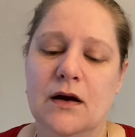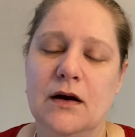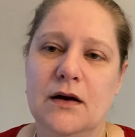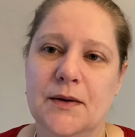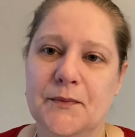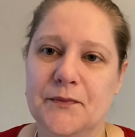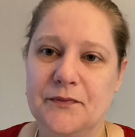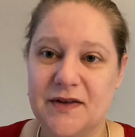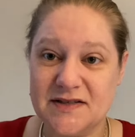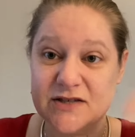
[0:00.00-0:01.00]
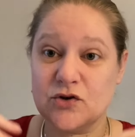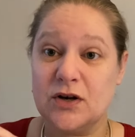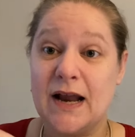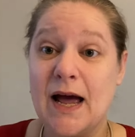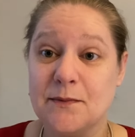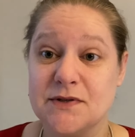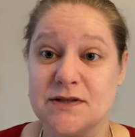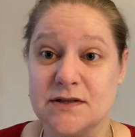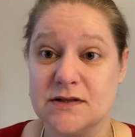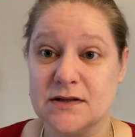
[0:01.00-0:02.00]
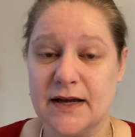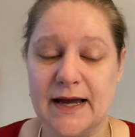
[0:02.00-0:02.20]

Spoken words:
they tend to collapse